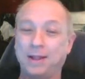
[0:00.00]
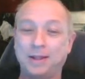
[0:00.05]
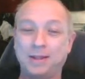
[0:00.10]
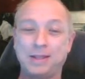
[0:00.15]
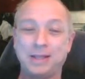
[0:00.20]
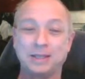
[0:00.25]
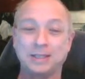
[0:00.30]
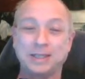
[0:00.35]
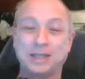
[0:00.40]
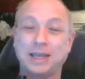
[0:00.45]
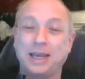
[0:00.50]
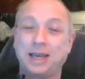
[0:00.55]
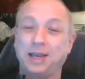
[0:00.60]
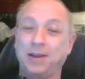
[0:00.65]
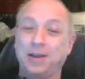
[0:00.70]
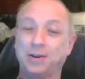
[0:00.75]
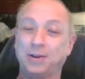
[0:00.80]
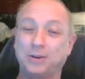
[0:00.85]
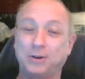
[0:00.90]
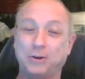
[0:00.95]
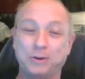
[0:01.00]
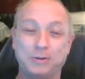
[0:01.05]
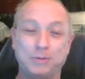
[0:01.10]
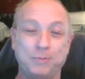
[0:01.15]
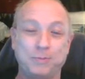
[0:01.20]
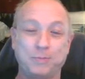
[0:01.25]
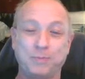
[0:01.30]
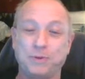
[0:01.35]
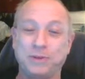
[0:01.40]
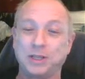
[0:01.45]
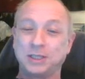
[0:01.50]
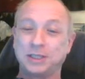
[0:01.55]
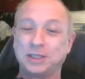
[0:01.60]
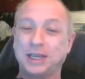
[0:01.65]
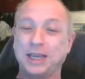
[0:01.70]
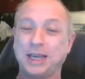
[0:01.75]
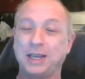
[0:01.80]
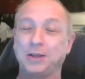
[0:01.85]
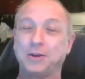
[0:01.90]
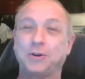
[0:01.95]
this
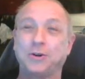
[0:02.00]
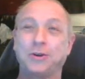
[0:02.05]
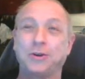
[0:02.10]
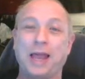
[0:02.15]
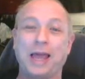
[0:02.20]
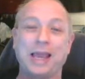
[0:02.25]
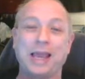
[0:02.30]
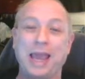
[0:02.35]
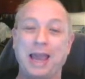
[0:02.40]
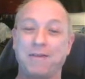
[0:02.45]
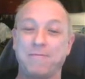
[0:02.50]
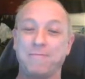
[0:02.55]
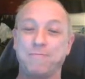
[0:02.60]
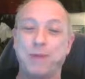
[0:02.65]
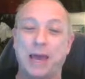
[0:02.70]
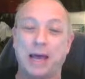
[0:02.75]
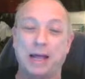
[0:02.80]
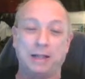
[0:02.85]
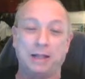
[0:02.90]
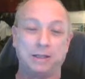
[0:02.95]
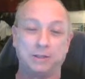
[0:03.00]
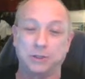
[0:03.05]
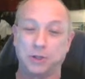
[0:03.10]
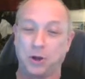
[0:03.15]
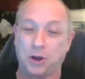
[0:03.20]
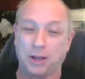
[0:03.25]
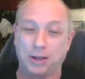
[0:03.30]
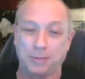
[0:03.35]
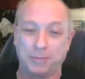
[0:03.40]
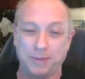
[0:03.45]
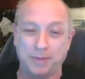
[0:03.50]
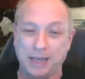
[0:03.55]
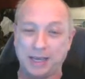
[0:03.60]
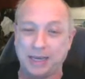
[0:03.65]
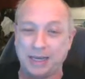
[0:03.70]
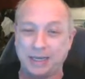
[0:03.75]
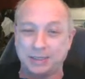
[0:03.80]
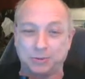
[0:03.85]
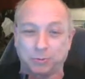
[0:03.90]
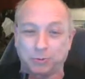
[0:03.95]
killer could like have bells on him. The
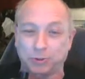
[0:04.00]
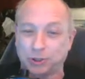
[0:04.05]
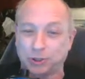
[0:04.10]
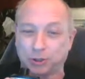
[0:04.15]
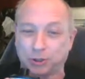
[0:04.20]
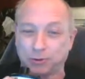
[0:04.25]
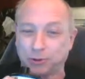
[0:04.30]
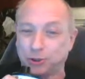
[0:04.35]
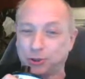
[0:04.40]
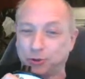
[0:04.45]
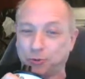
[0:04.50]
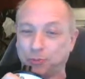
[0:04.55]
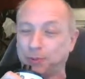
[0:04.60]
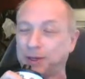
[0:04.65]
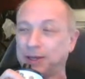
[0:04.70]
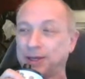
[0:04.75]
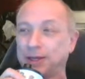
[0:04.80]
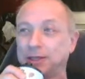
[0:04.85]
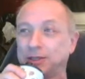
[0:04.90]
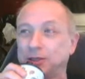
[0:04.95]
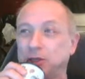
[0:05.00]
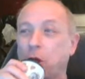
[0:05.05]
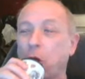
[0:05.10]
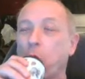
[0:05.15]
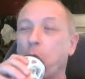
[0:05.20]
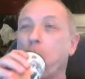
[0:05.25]
kids were so stupid in this.